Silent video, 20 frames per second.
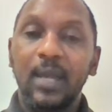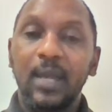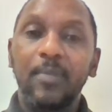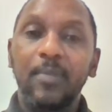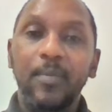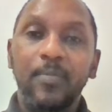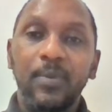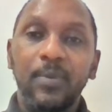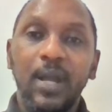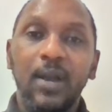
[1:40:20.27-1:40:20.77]
Then
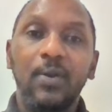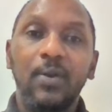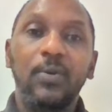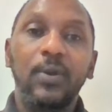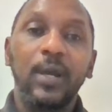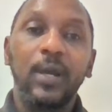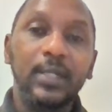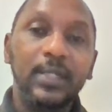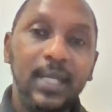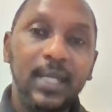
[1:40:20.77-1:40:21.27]
people are
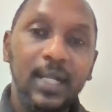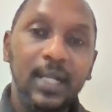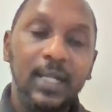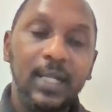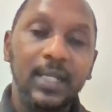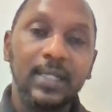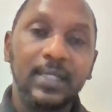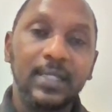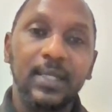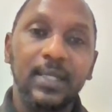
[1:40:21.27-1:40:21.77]
going to
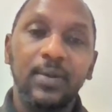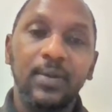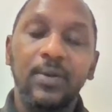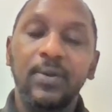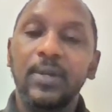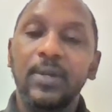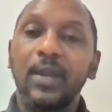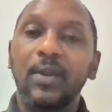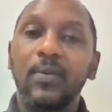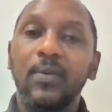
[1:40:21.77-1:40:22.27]
tell and say,
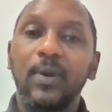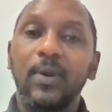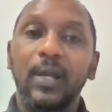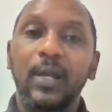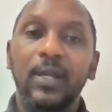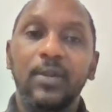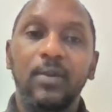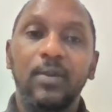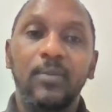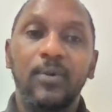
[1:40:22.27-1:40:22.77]
oh, no
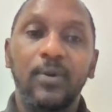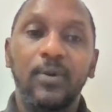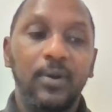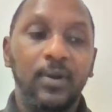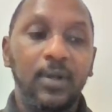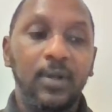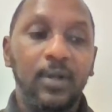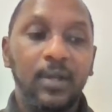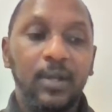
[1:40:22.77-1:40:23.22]
worry no more.